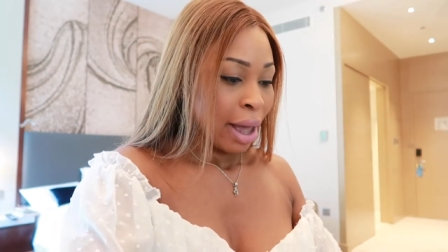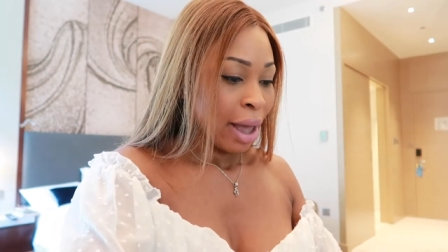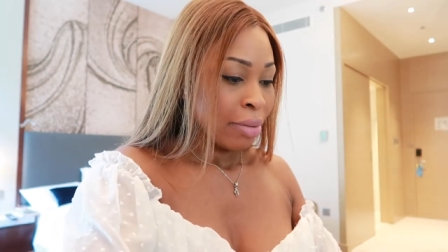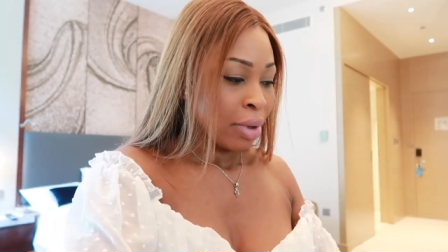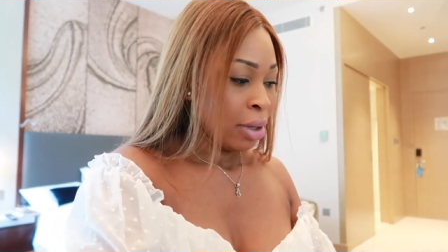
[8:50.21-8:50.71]

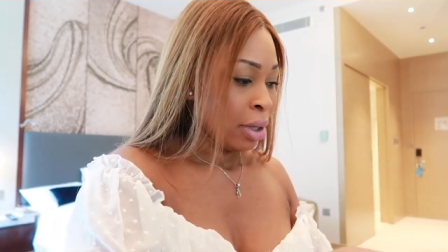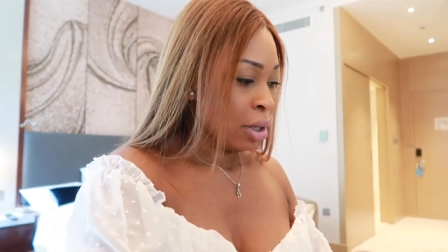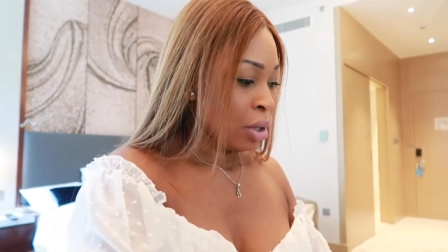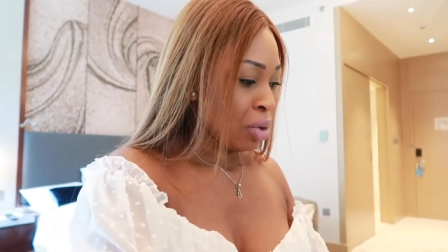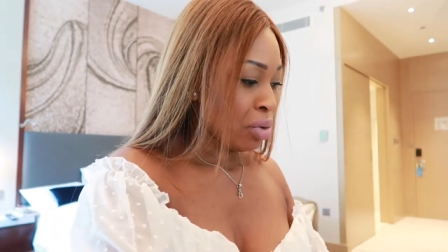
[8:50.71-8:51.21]
i mean
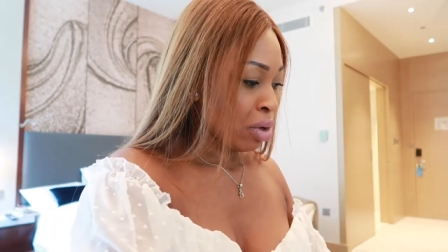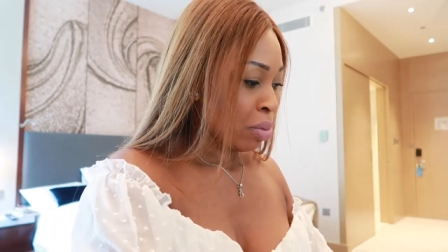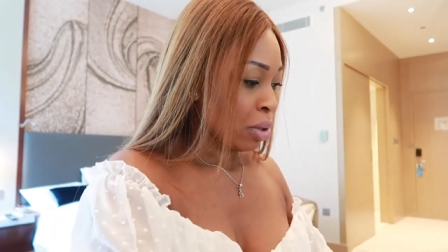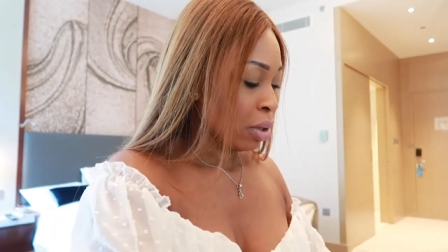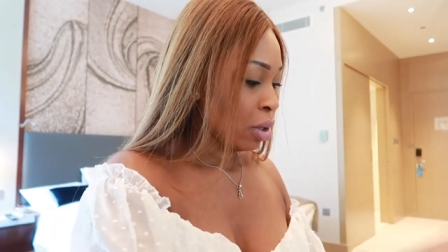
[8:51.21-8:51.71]
in
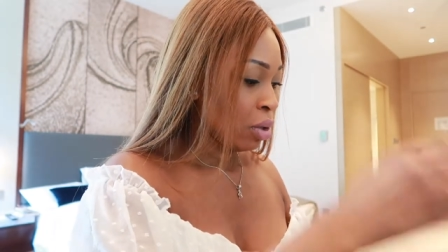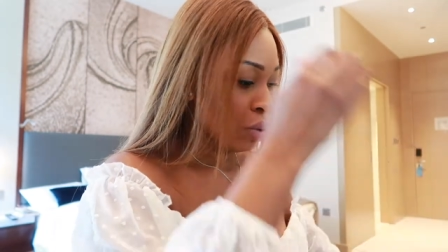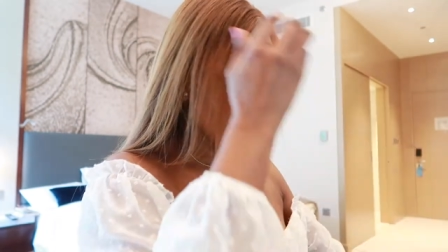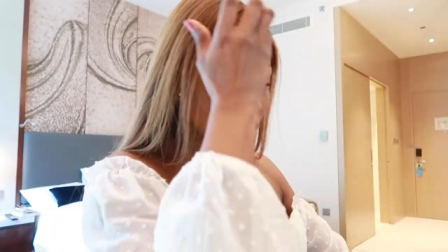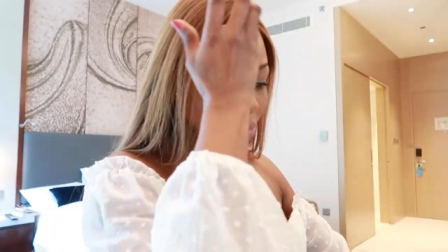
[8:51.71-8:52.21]
europe
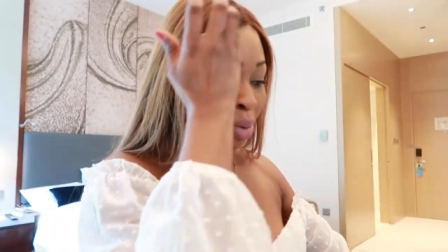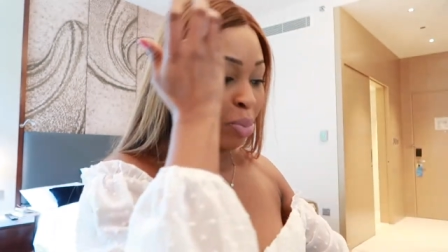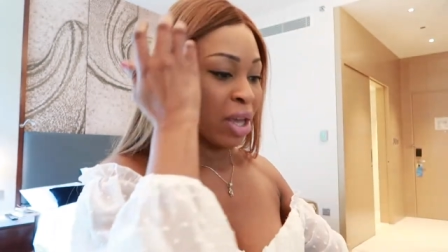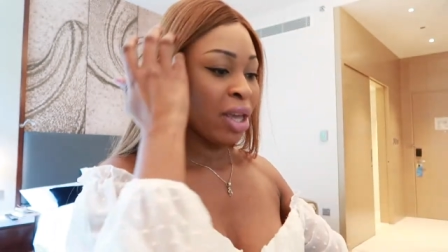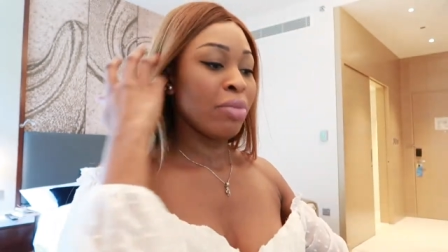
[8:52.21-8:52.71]
you could be
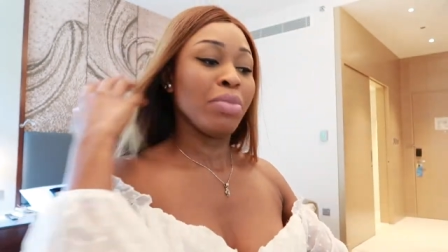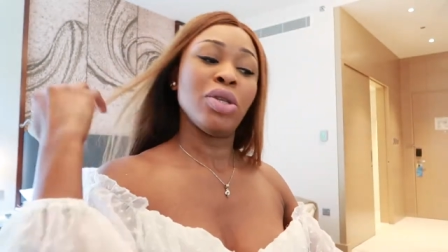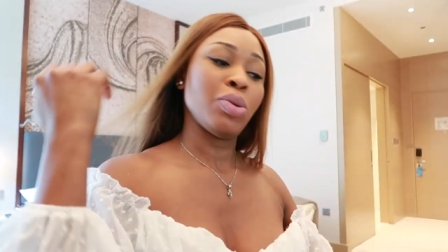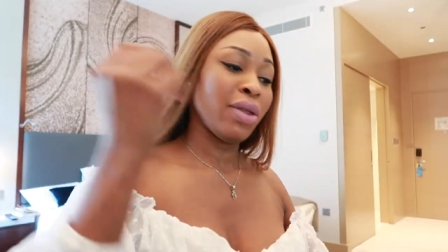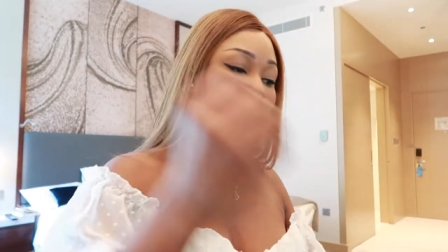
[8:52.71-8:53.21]
paying
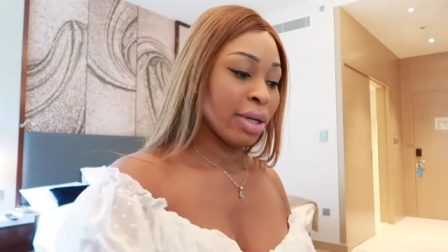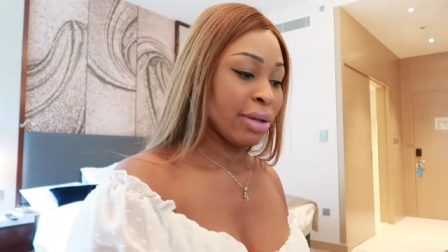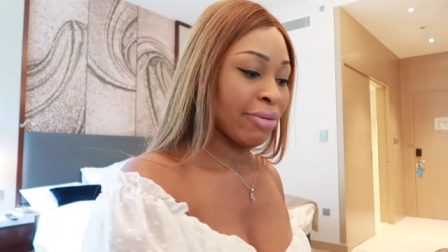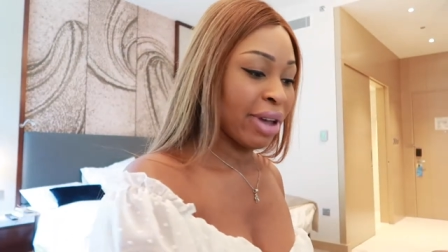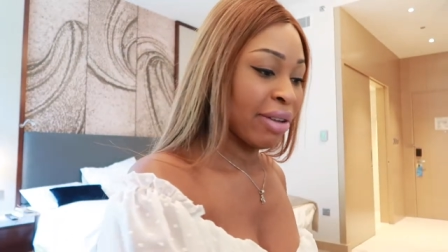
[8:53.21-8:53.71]
between
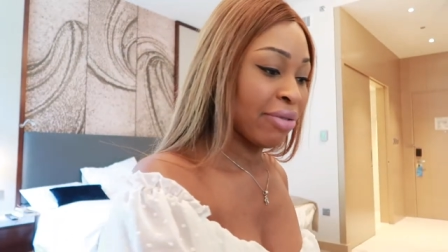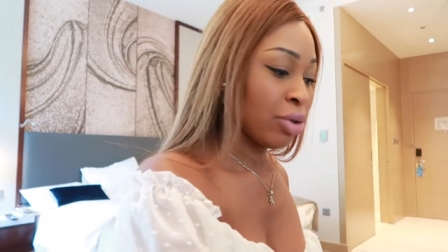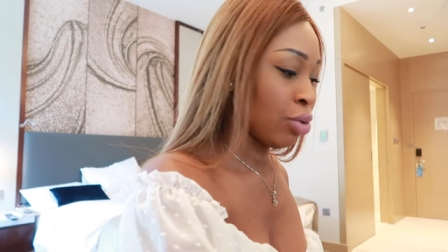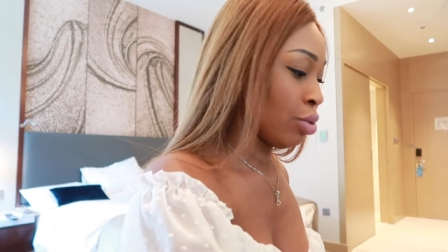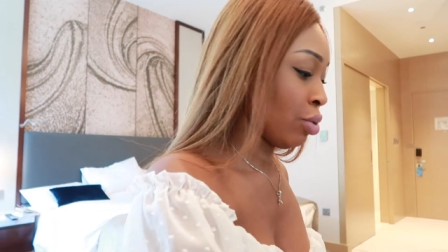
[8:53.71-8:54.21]
35
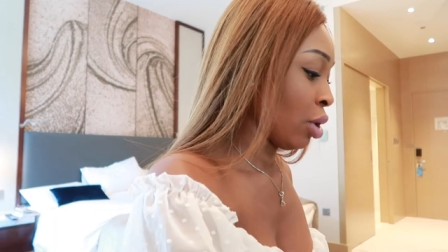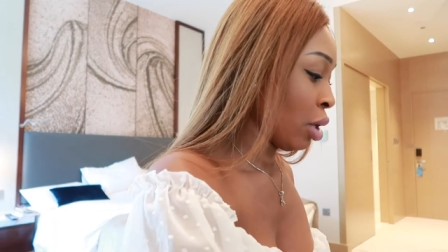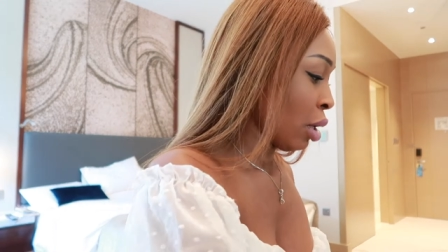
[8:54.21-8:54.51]
to